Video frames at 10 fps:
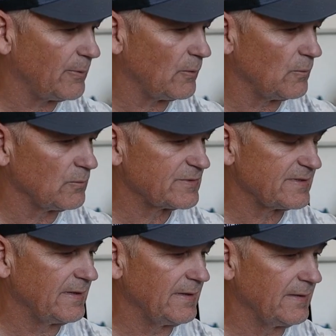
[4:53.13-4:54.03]
poles
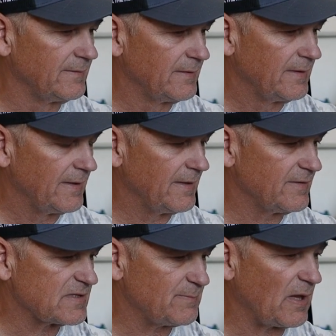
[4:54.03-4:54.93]
in
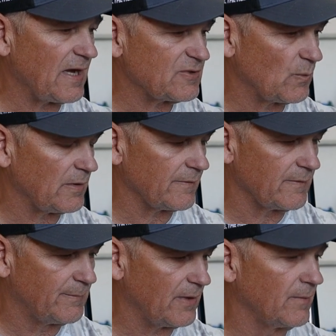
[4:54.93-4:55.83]
the splash well of
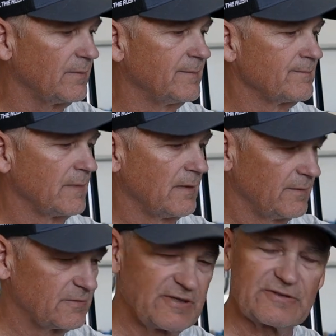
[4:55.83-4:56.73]
the boat,
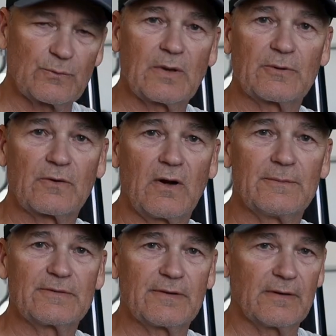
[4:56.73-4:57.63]
there's just a rubber
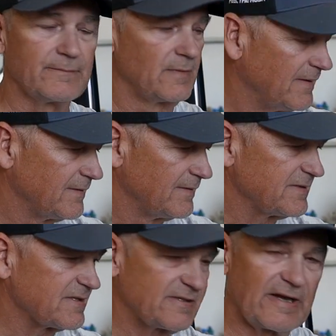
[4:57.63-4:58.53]
grommet there.
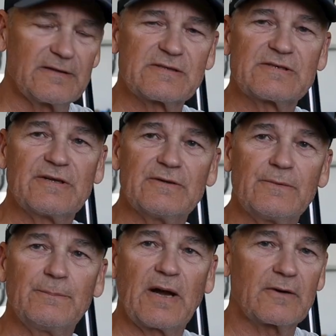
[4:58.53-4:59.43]
This is stainless steel,
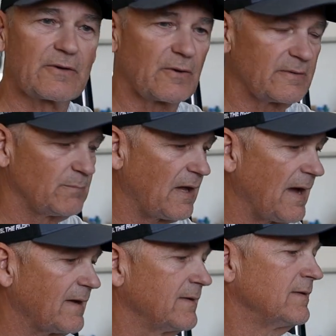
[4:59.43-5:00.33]
powder coated
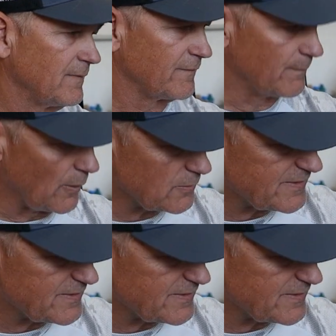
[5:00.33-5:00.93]
black for both